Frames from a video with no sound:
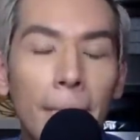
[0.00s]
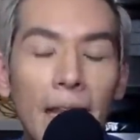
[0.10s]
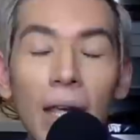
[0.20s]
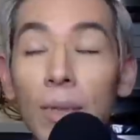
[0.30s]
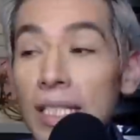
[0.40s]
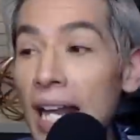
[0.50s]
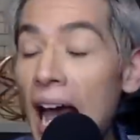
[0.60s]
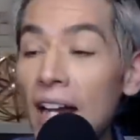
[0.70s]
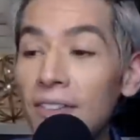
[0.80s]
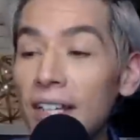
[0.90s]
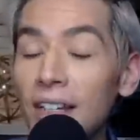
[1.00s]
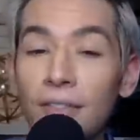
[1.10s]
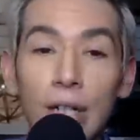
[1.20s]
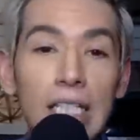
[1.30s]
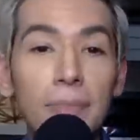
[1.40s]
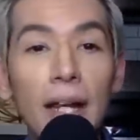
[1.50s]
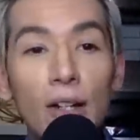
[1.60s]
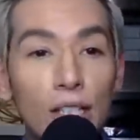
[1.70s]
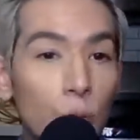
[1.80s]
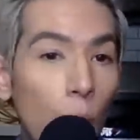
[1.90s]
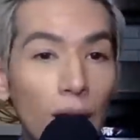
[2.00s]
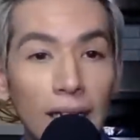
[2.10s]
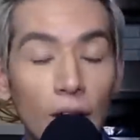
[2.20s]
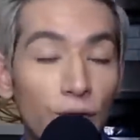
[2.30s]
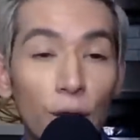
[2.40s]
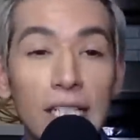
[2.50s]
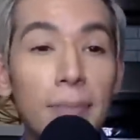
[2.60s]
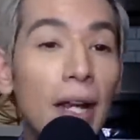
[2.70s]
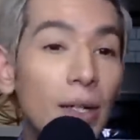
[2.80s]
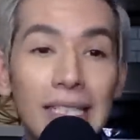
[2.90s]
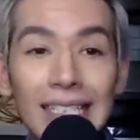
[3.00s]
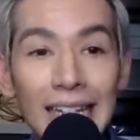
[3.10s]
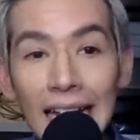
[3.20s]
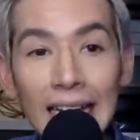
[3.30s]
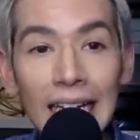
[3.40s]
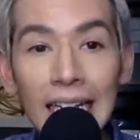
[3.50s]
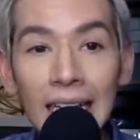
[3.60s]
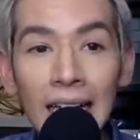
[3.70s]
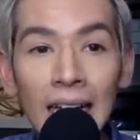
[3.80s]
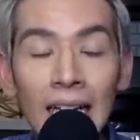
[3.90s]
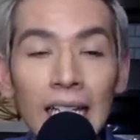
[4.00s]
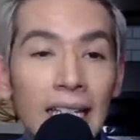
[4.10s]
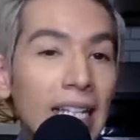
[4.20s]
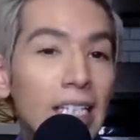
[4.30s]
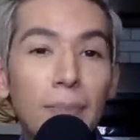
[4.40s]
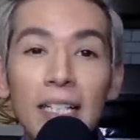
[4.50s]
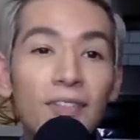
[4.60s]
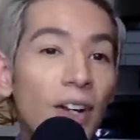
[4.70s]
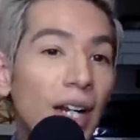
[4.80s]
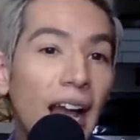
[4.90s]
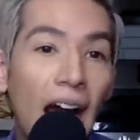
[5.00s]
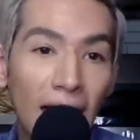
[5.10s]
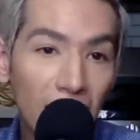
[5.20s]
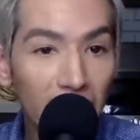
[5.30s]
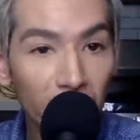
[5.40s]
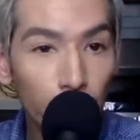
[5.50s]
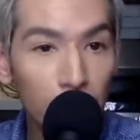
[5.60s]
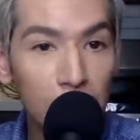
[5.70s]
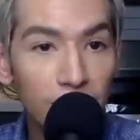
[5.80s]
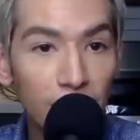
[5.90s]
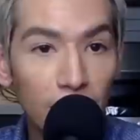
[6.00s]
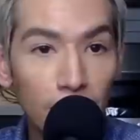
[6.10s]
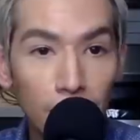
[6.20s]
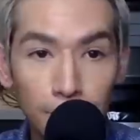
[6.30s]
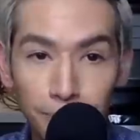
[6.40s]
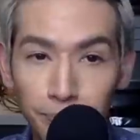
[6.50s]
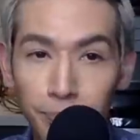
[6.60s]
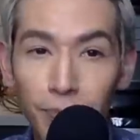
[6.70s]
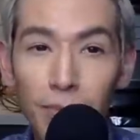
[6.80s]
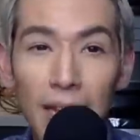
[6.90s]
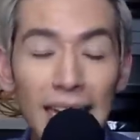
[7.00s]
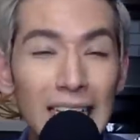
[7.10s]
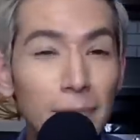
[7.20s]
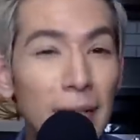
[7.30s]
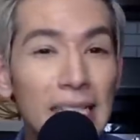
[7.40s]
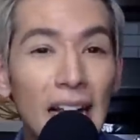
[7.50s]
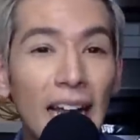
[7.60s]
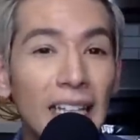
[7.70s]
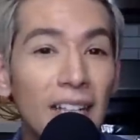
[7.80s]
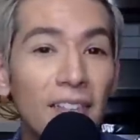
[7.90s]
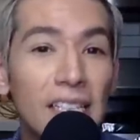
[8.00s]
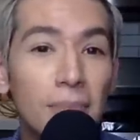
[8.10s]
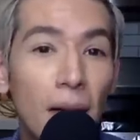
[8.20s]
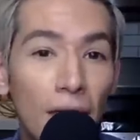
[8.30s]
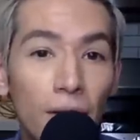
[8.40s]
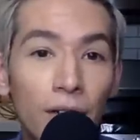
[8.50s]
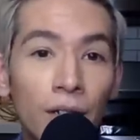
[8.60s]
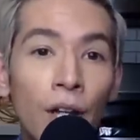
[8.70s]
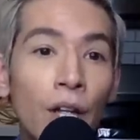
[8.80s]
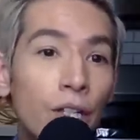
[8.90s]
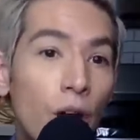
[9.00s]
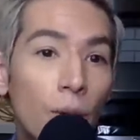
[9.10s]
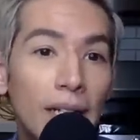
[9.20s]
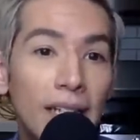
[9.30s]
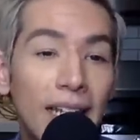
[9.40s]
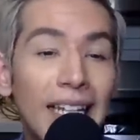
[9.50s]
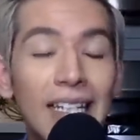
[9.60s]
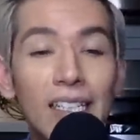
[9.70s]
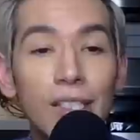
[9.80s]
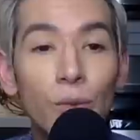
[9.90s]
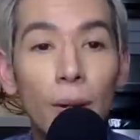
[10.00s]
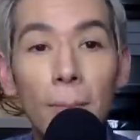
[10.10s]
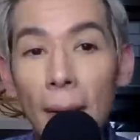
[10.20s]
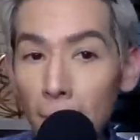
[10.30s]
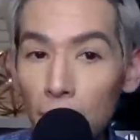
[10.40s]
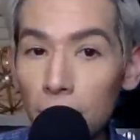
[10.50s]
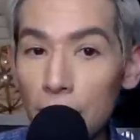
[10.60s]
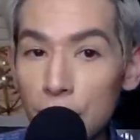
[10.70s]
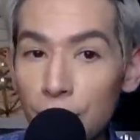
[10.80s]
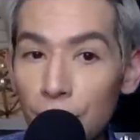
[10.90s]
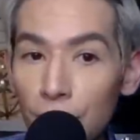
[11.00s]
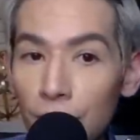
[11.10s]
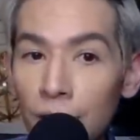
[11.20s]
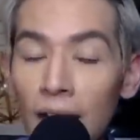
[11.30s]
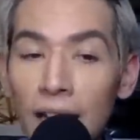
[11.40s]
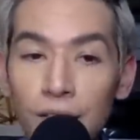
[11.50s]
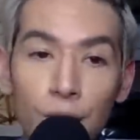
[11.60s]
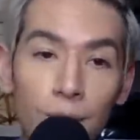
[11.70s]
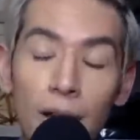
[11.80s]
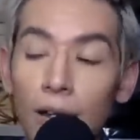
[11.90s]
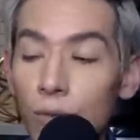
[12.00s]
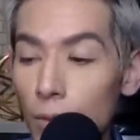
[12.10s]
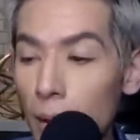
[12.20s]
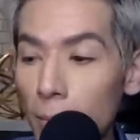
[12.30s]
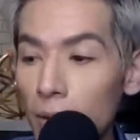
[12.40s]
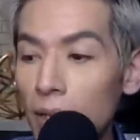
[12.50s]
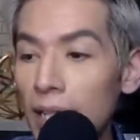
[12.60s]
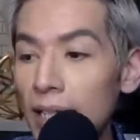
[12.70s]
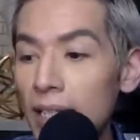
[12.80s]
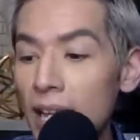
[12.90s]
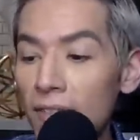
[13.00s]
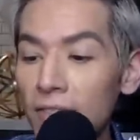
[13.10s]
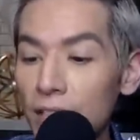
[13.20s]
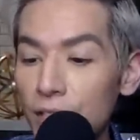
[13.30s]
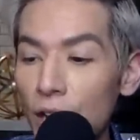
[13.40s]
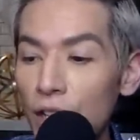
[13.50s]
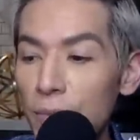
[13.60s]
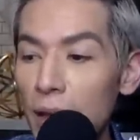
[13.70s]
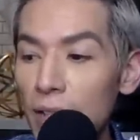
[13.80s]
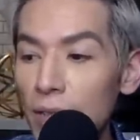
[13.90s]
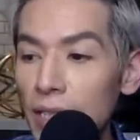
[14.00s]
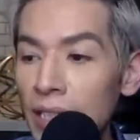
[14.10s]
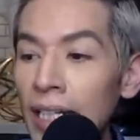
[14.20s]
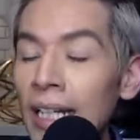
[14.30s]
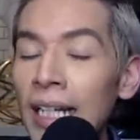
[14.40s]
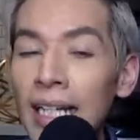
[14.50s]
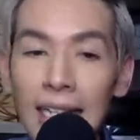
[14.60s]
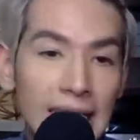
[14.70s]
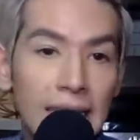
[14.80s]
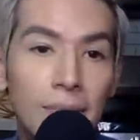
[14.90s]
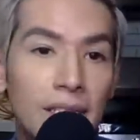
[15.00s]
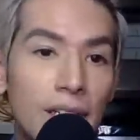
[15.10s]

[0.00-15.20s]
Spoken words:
he was an advocate for his parents dating. He speaks very kindly of Prince Philip. He speaks kindly of his mother, noting that he doesn't remember much of her, as you'll remember in the Netflix documentary. He seems to